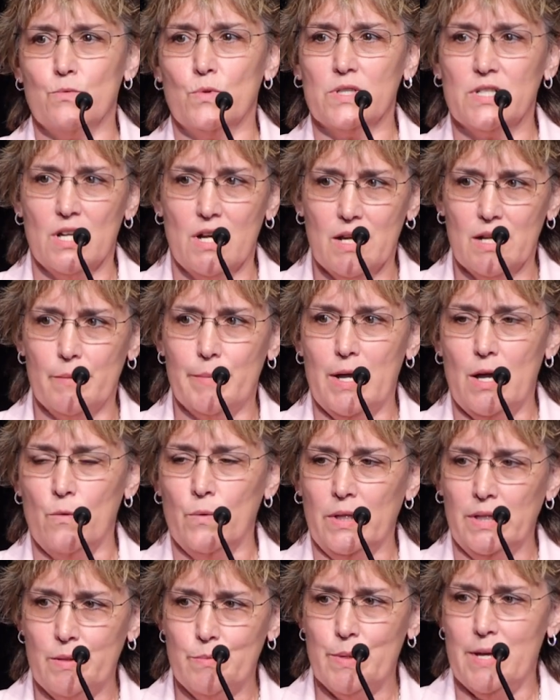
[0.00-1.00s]
We're talking about
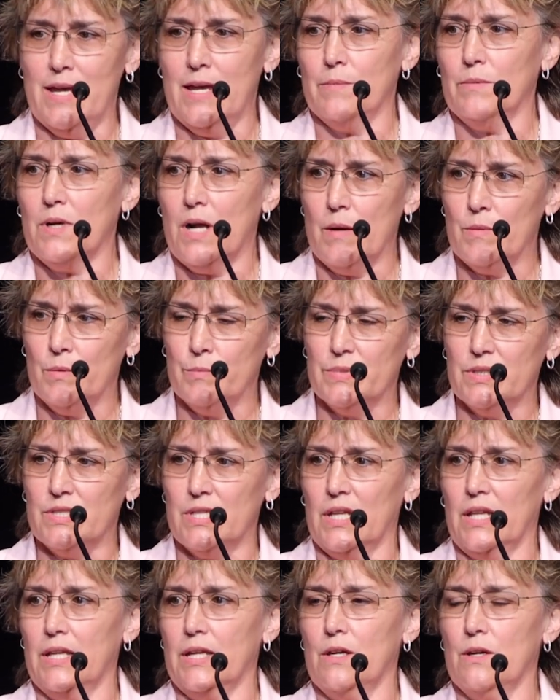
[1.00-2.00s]
Willie Pep, Carmen
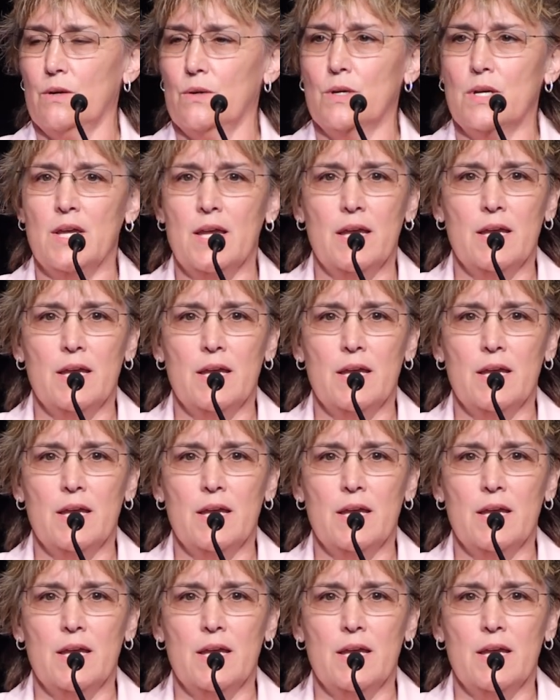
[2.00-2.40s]
Basilio,